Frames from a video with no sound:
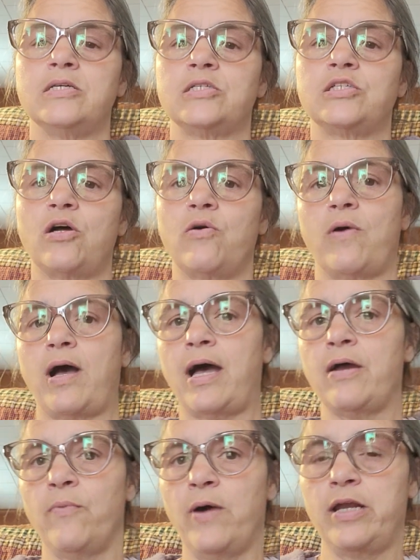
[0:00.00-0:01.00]
So
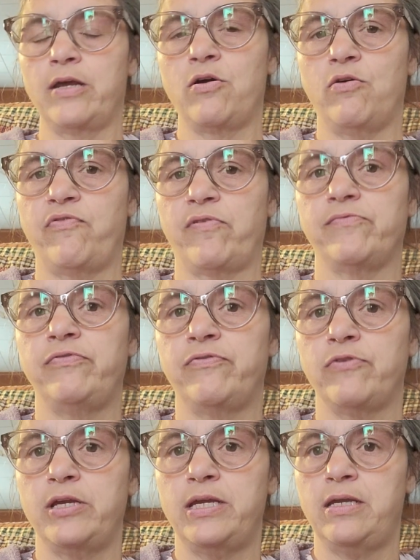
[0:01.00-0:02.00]
I want to go from
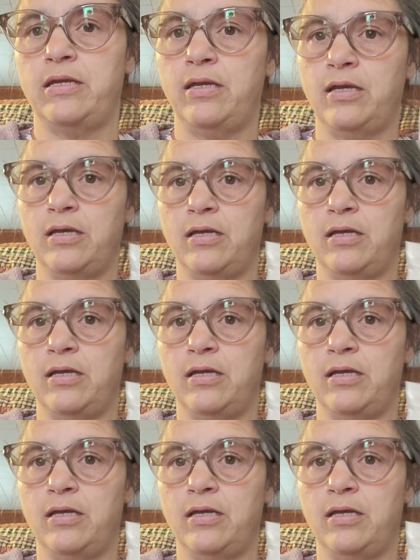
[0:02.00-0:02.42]
free